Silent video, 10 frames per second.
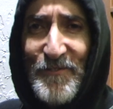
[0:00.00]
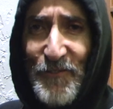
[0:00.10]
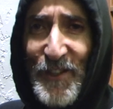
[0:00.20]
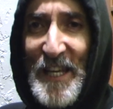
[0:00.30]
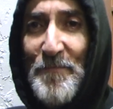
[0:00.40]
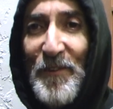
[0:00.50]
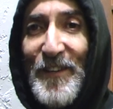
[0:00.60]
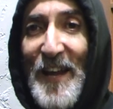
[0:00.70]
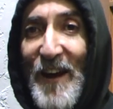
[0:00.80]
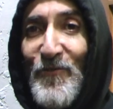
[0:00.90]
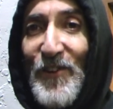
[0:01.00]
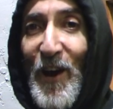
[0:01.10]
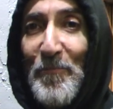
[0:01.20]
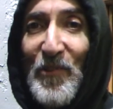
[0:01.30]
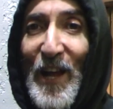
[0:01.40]
for keeping
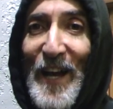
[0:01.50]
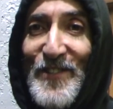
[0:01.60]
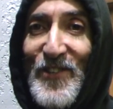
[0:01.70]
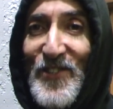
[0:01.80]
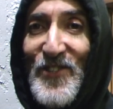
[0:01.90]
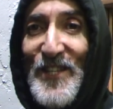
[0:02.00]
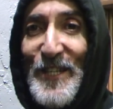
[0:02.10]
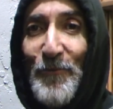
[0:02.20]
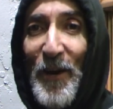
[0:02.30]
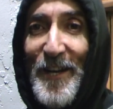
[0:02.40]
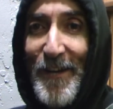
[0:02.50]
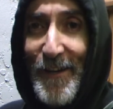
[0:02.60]
our plans a secret.